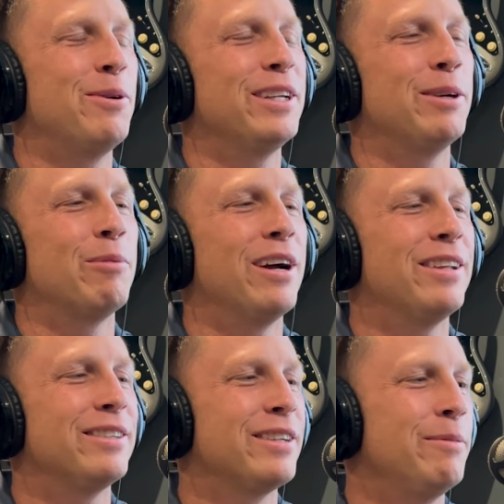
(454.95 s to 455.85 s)
of one of your
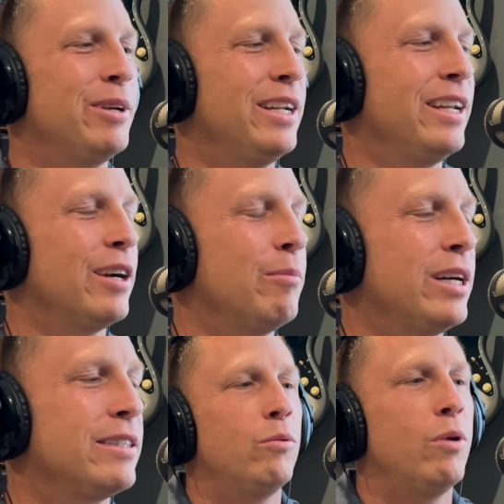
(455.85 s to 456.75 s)
brothers in a minute here.
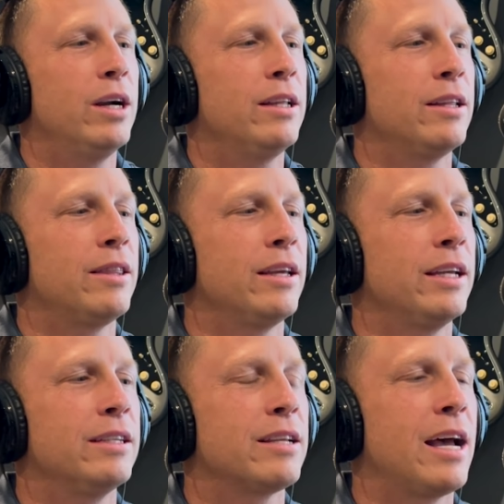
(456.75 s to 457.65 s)
But one of the
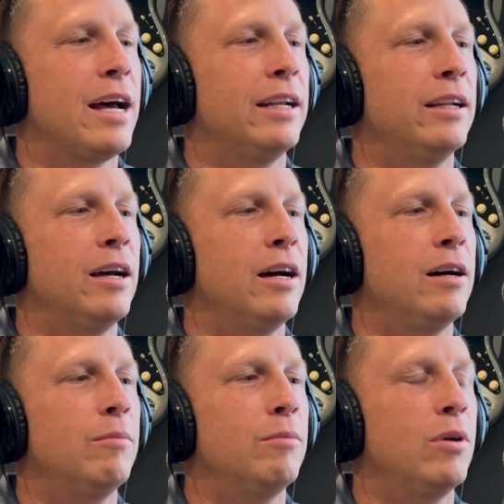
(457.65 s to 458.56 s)
things that
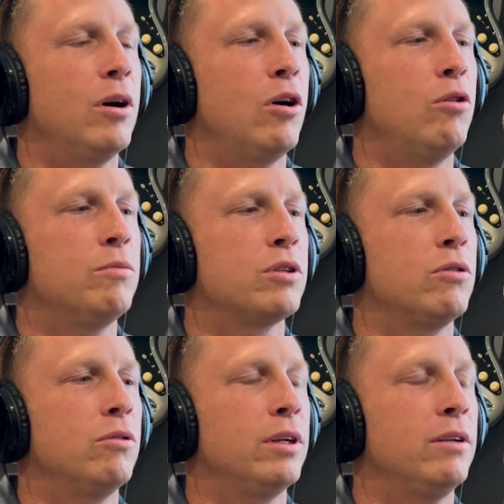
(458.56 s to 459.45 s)

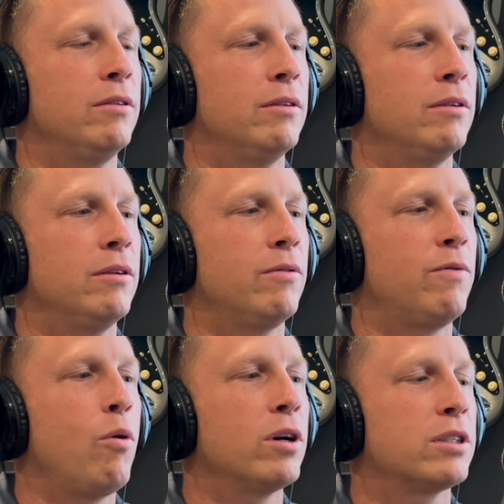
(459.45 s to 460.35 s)
homeschooling
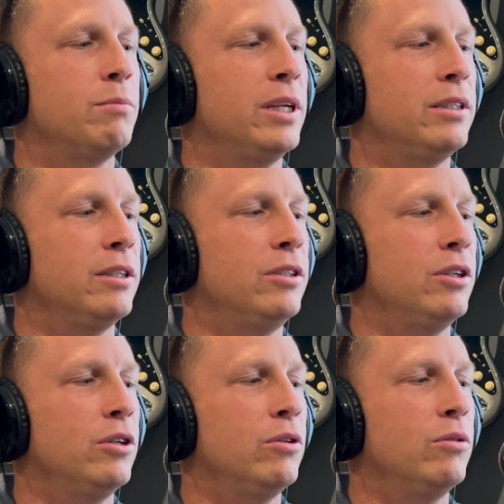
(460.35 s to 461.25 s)
forced me to
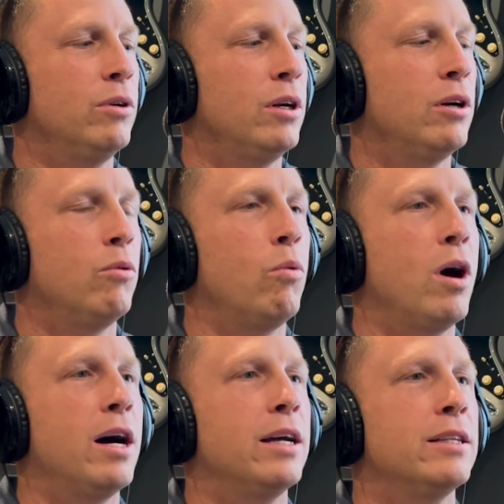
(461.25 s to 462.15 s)
do
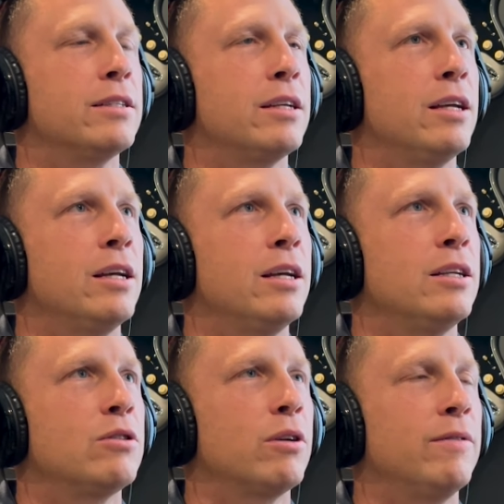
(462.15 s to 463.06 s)
was
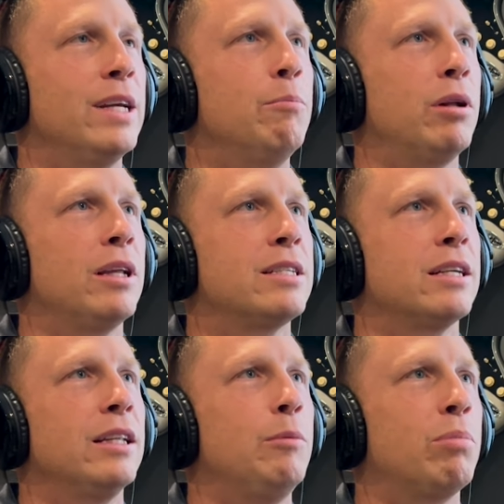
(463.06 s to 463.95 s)
sort of
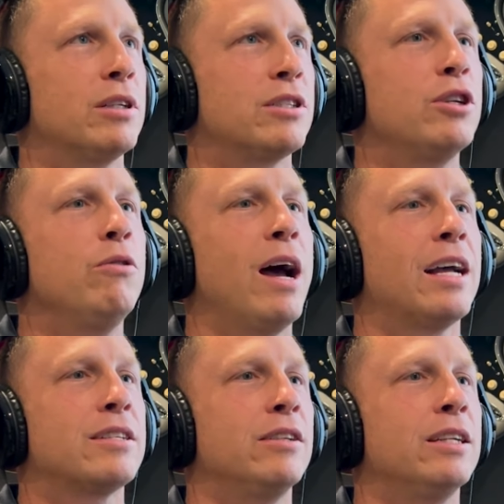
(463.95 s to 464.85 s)
implicitly pursue
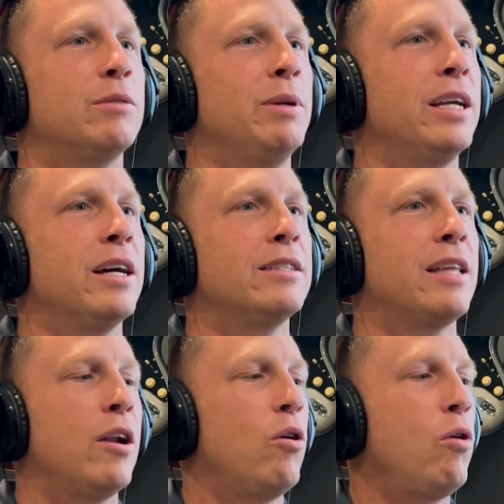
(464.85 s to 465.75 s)
excellence, because
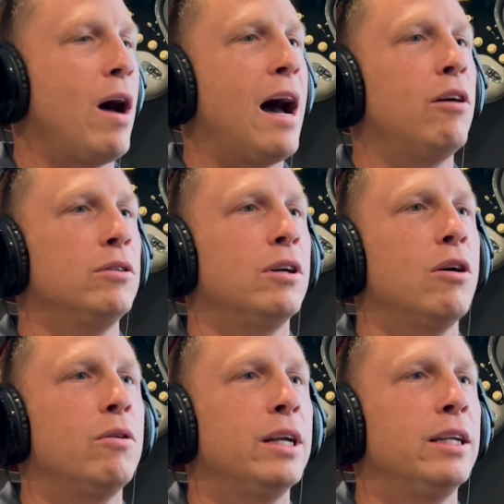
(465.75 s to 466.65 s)
that whole
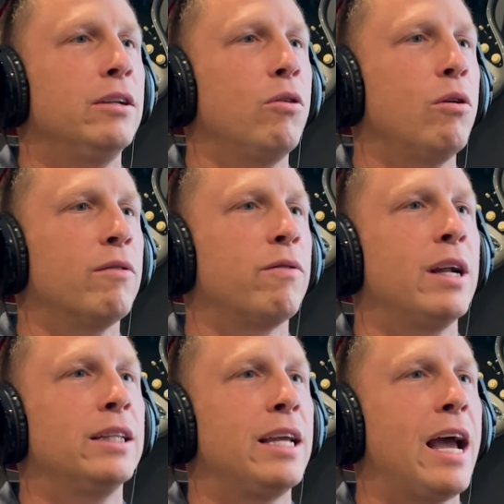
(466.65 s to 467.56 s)
outgoing or
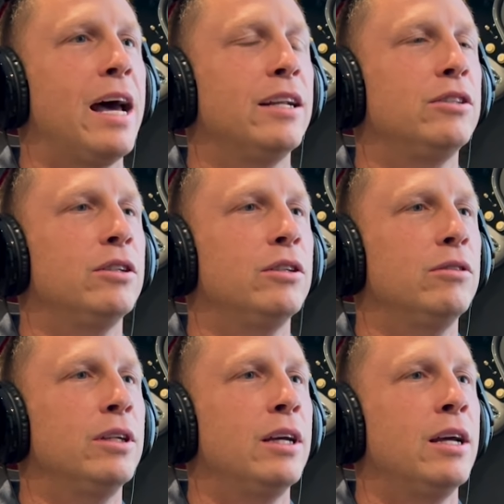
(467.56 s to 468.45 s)
friendly attitude